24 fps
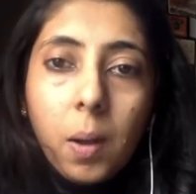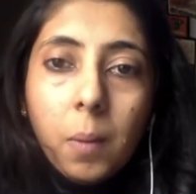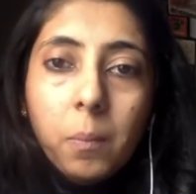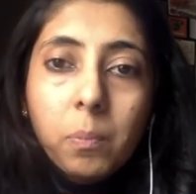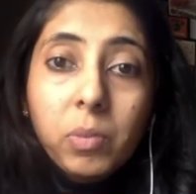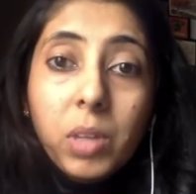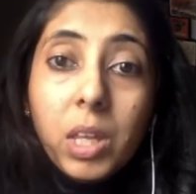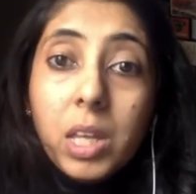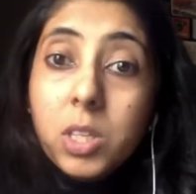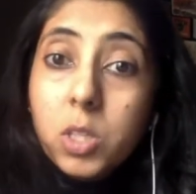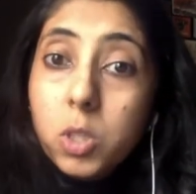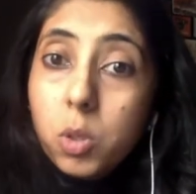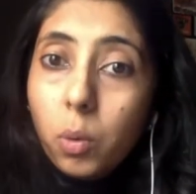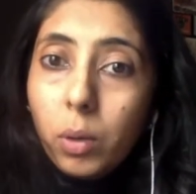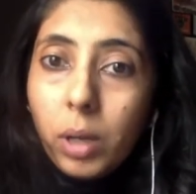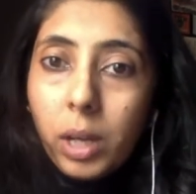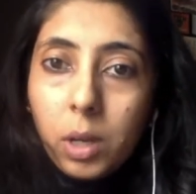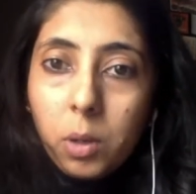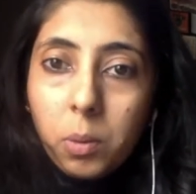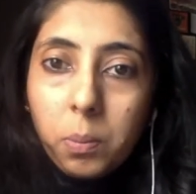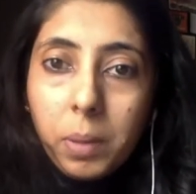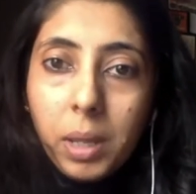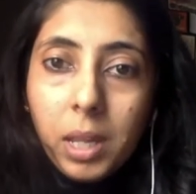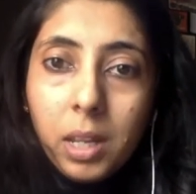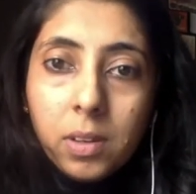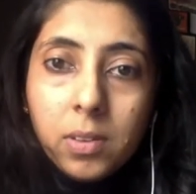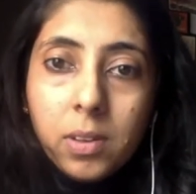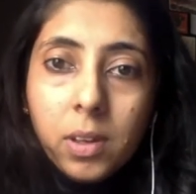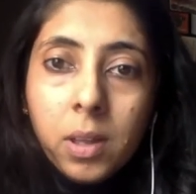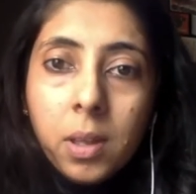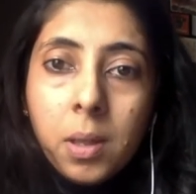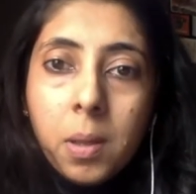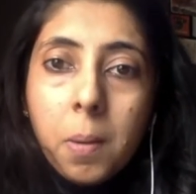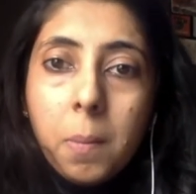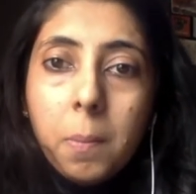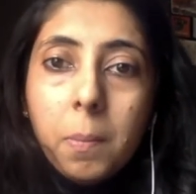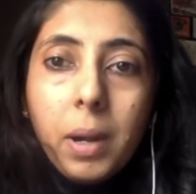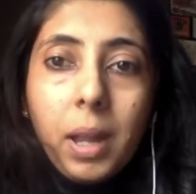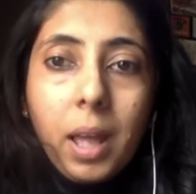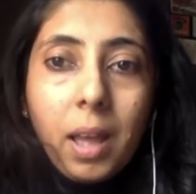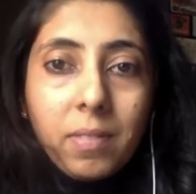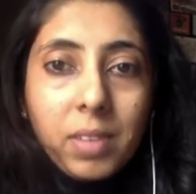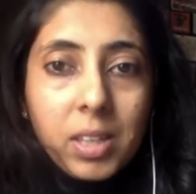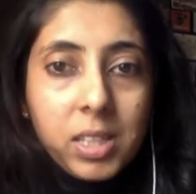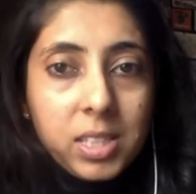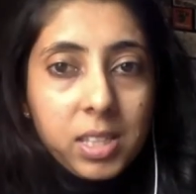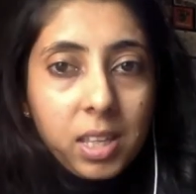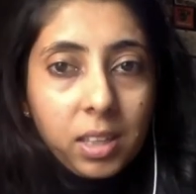it's okay to meet. But
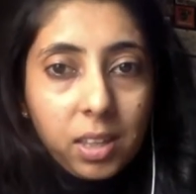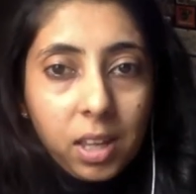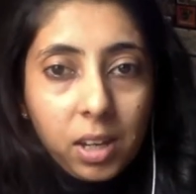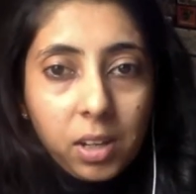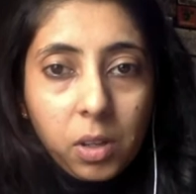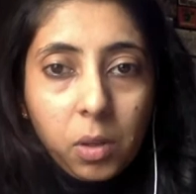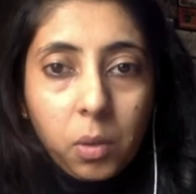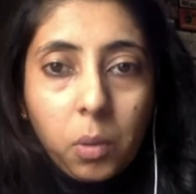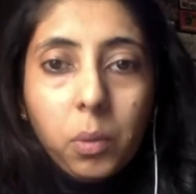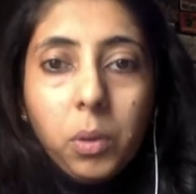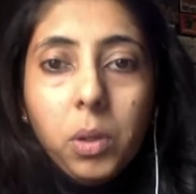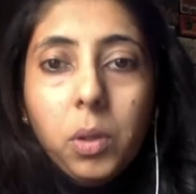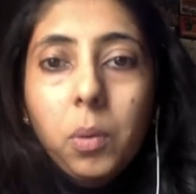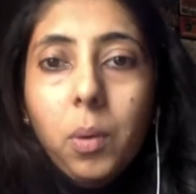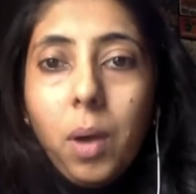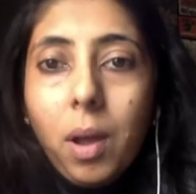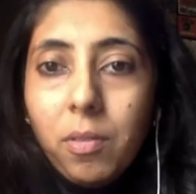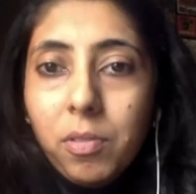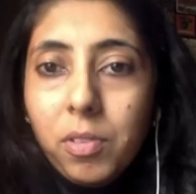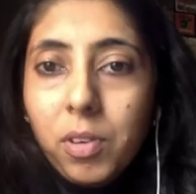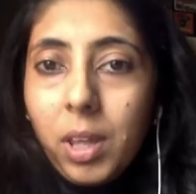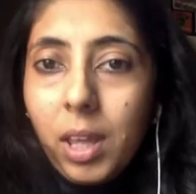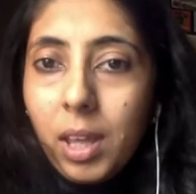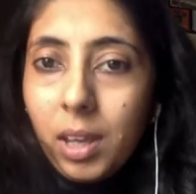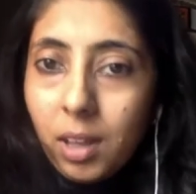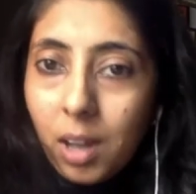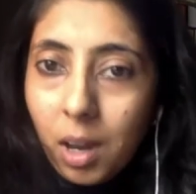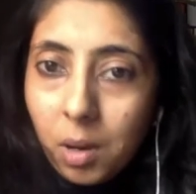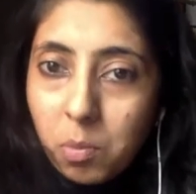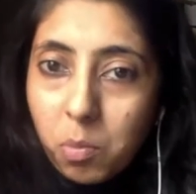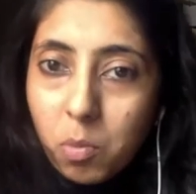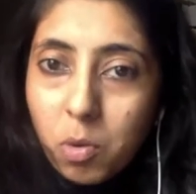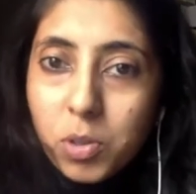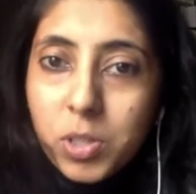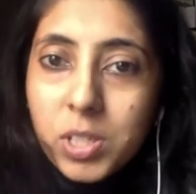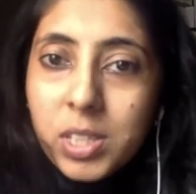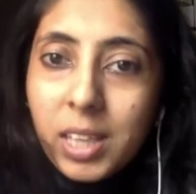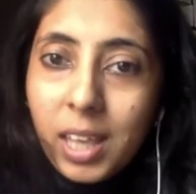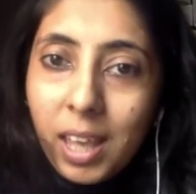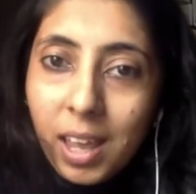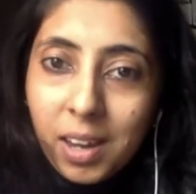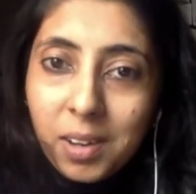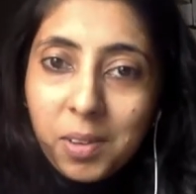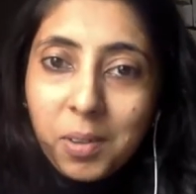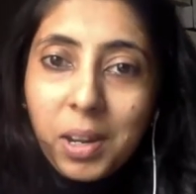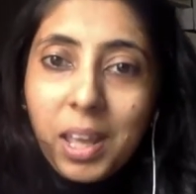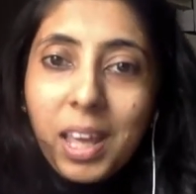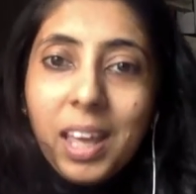having said that, you know, you have to take utmost
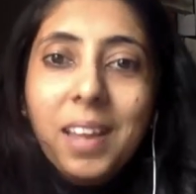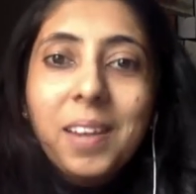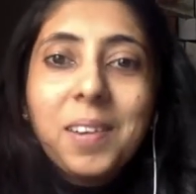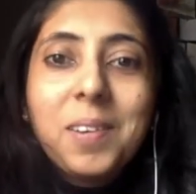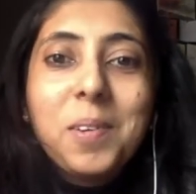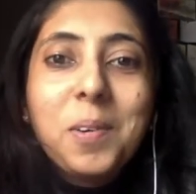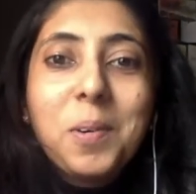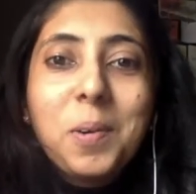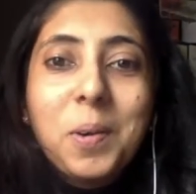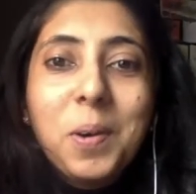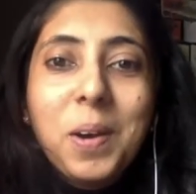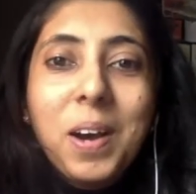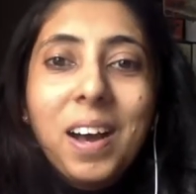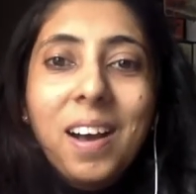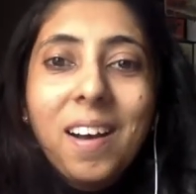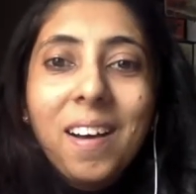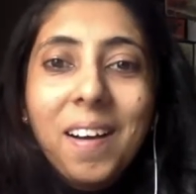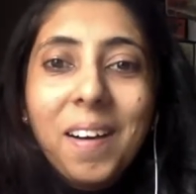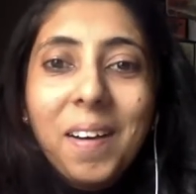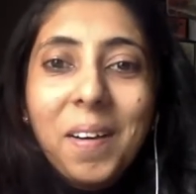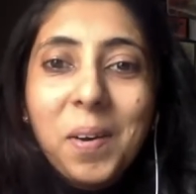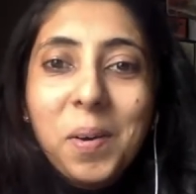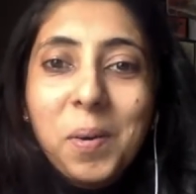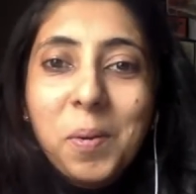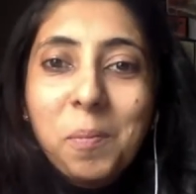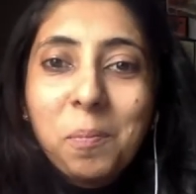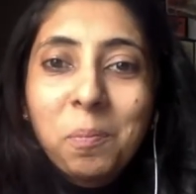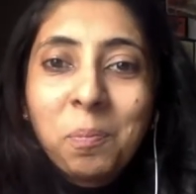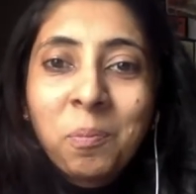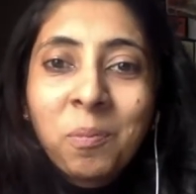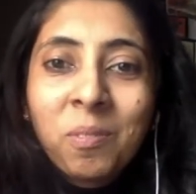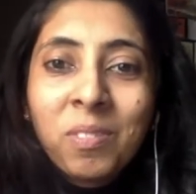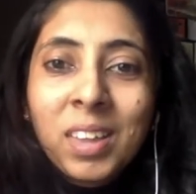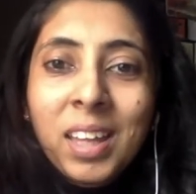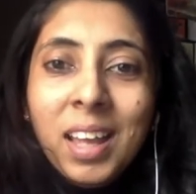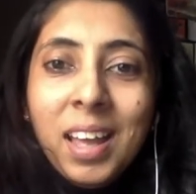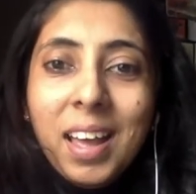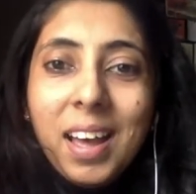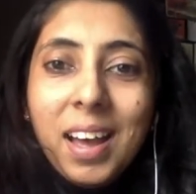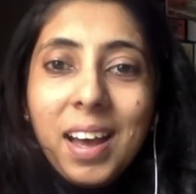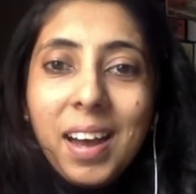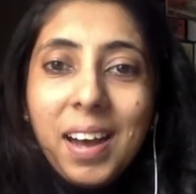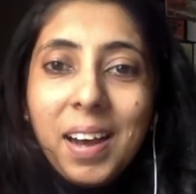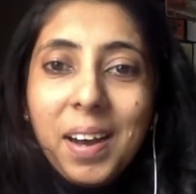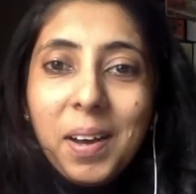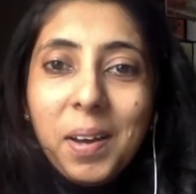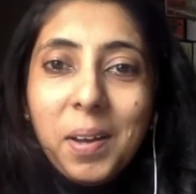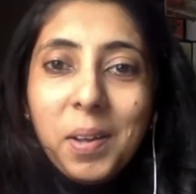care today to
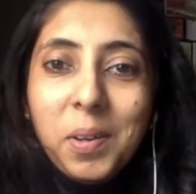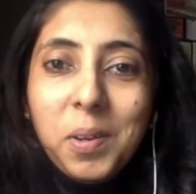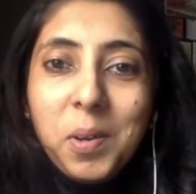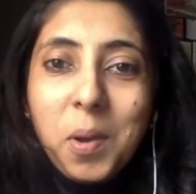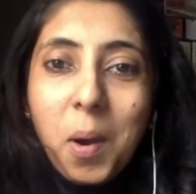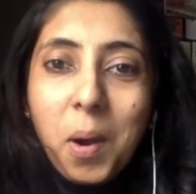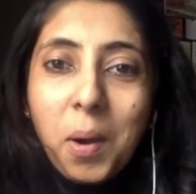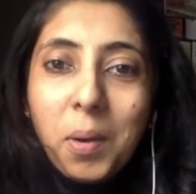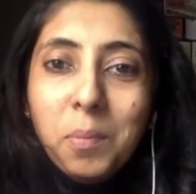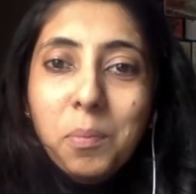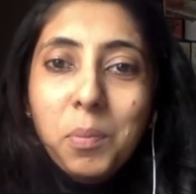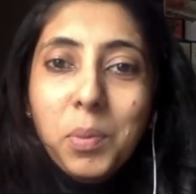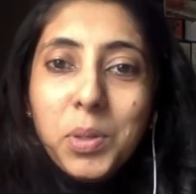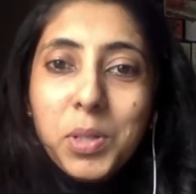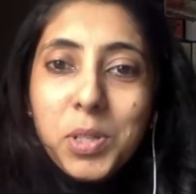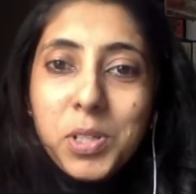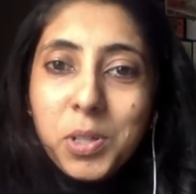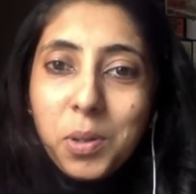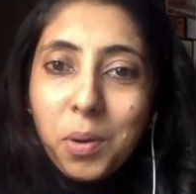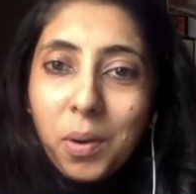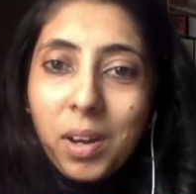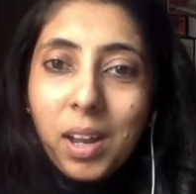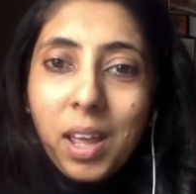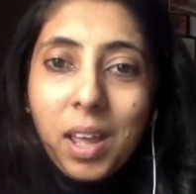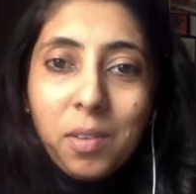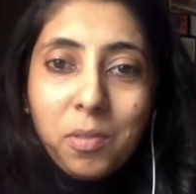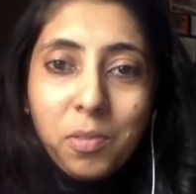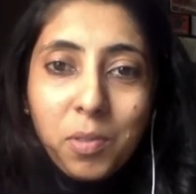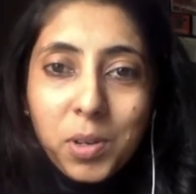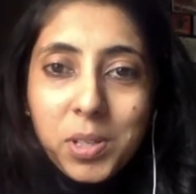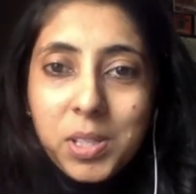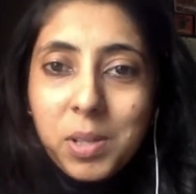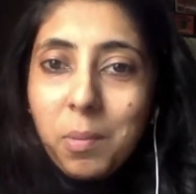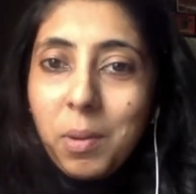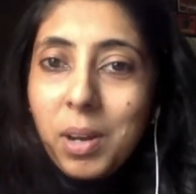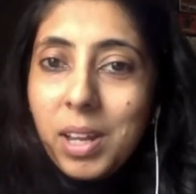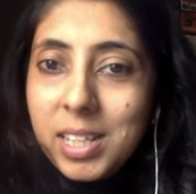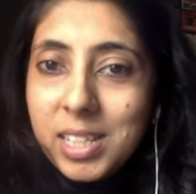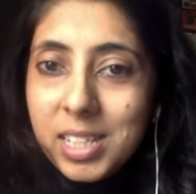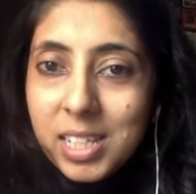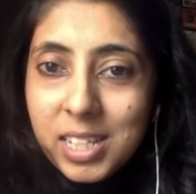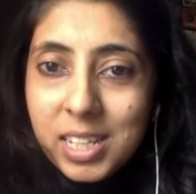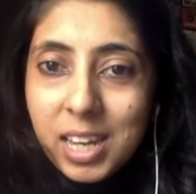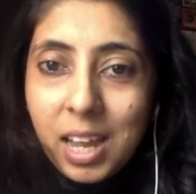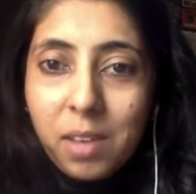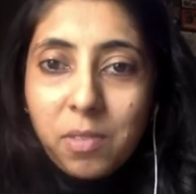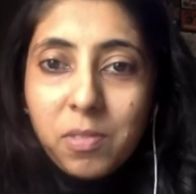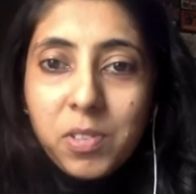not put your life or someone
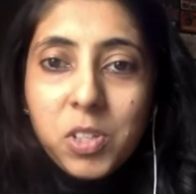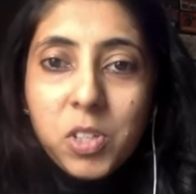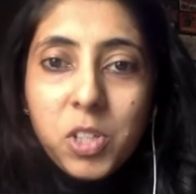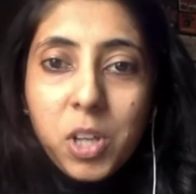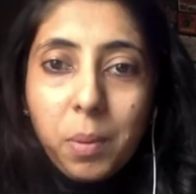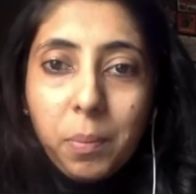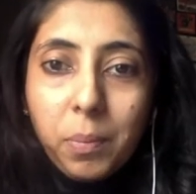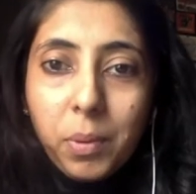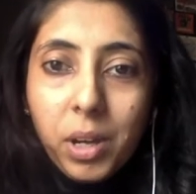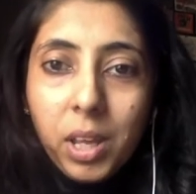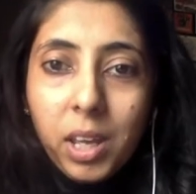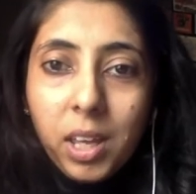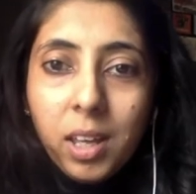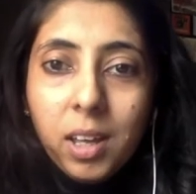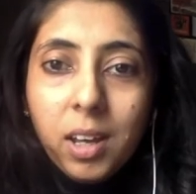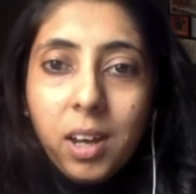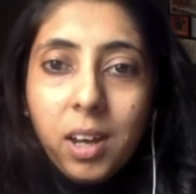else's life in jeopardy.